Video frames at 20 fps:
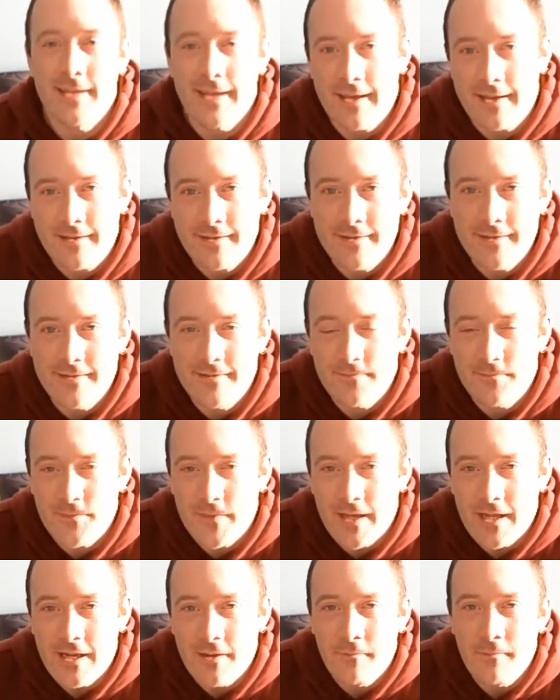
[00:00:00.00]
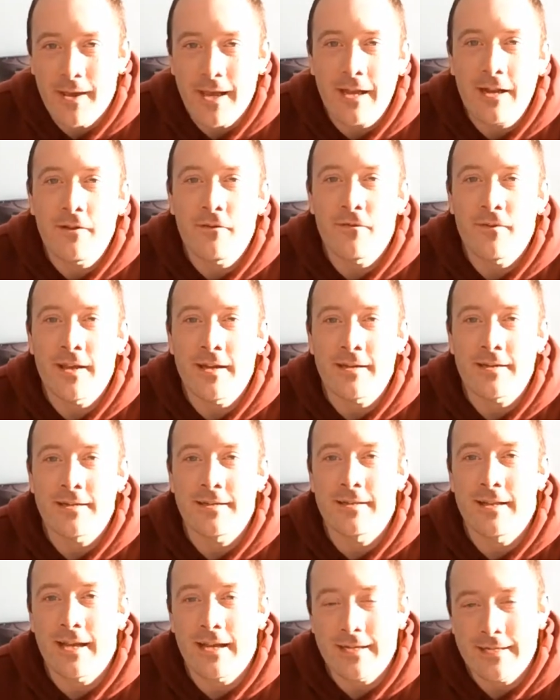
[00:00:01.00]
6, and the main event
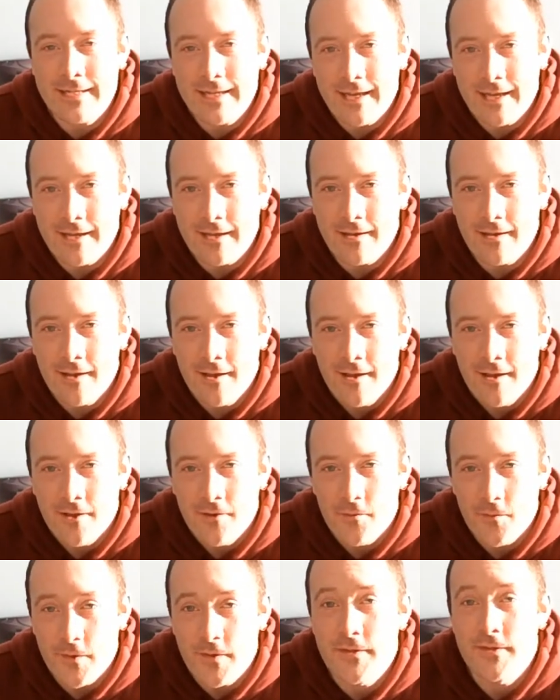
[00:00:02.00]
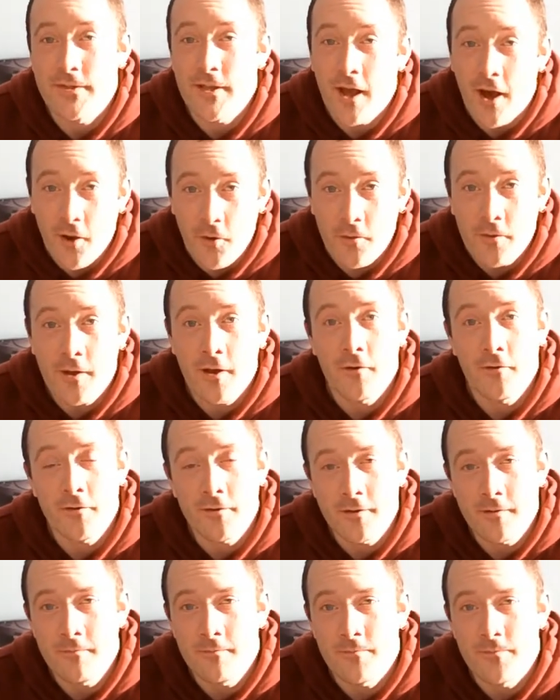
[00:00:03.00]
that day was Hulk
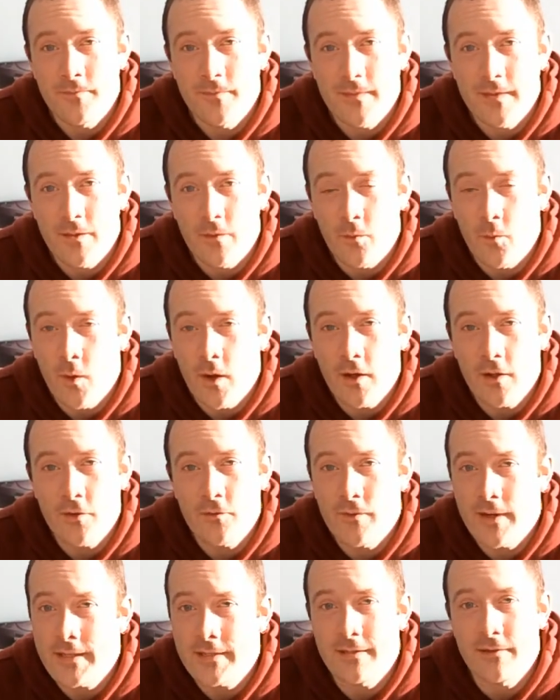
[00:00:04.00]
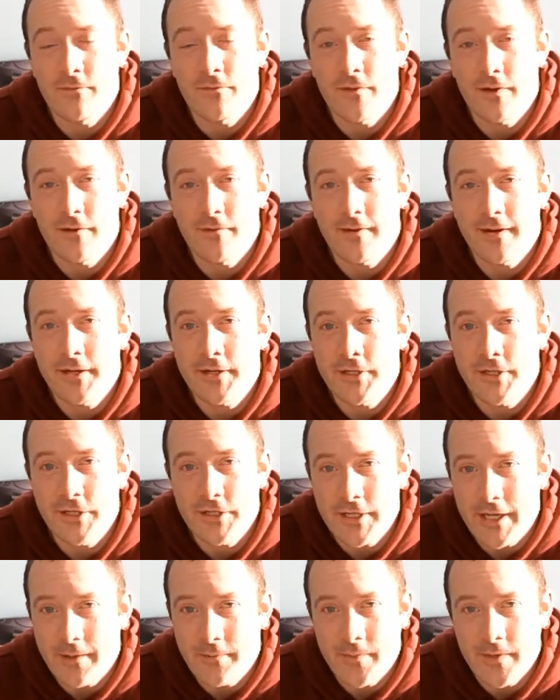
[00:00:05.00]
Hogan, the World Wrestling
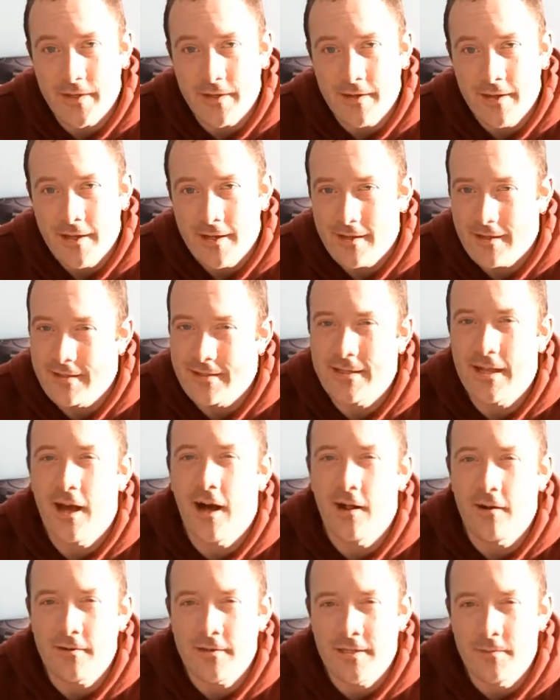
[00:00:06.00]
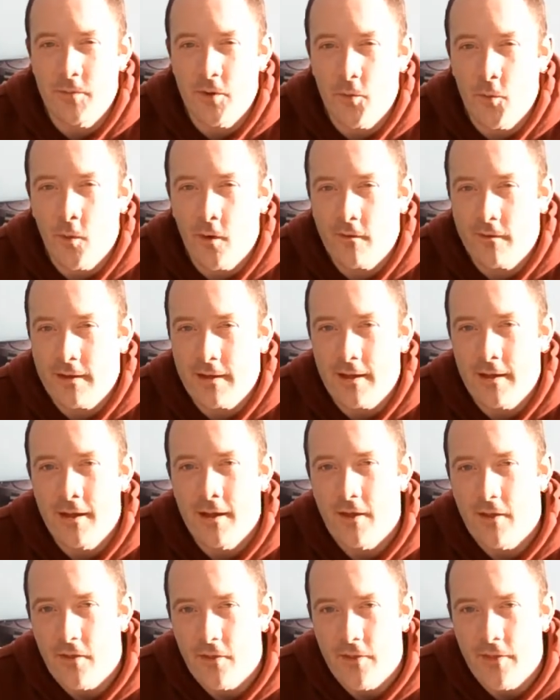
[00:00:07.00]
Federation champion, against Ultimate Warrior,
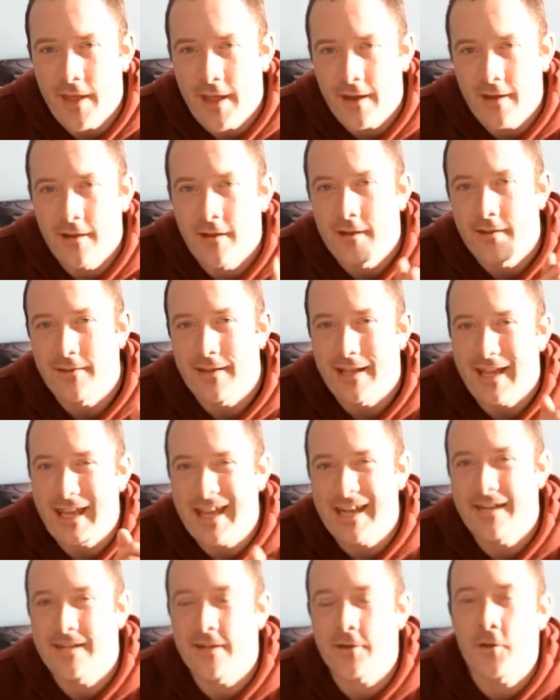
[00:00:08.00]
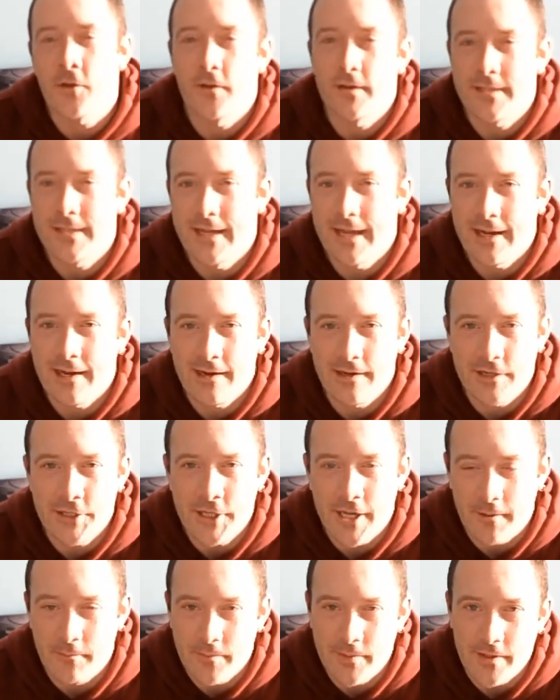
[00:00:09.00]
then the Intercontinental
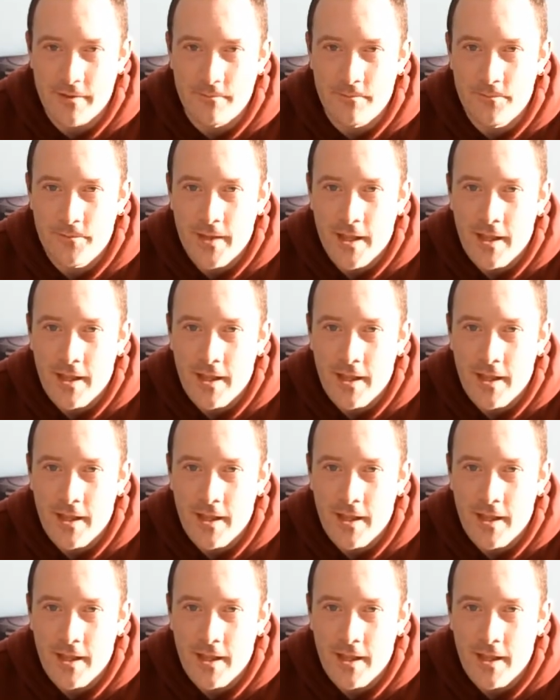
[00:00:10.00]
champion.